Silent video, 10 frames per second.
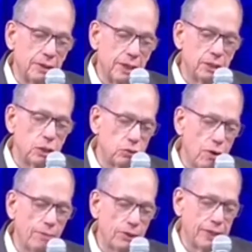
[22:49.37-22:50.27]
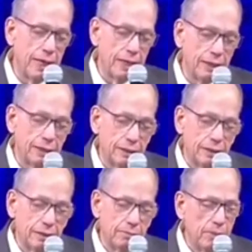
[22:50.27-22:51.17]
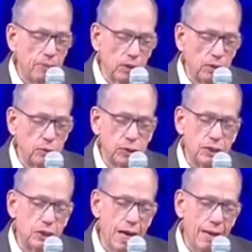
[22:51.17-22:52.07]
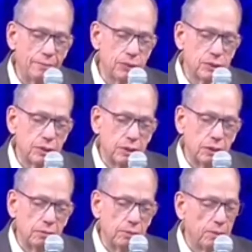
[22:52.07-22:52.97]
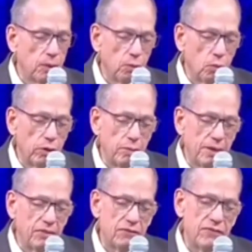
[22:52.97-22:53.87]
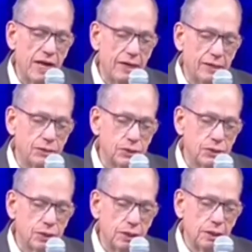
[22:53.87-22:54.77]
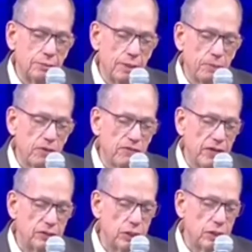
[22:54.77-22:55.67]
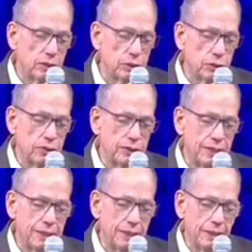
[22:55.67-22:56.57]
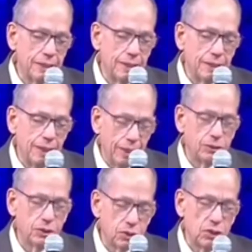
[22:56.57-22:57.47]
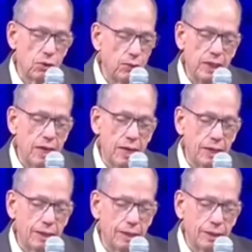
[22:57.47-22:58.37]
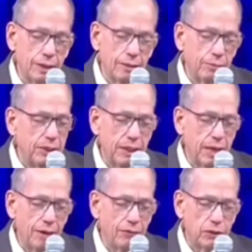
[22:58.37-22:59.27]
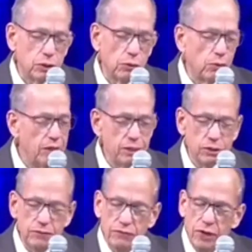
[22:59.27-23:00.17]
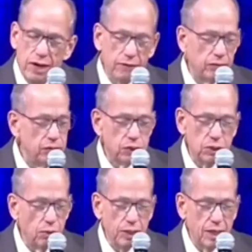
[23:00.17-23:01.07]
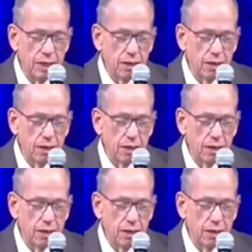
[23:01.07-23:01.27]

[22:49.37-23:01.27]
People are losing jobs. People are worried about their finances. People are facing uncertainty. It's a snowy day. But, God, there's a reason for every snowy day in our lives, and I pray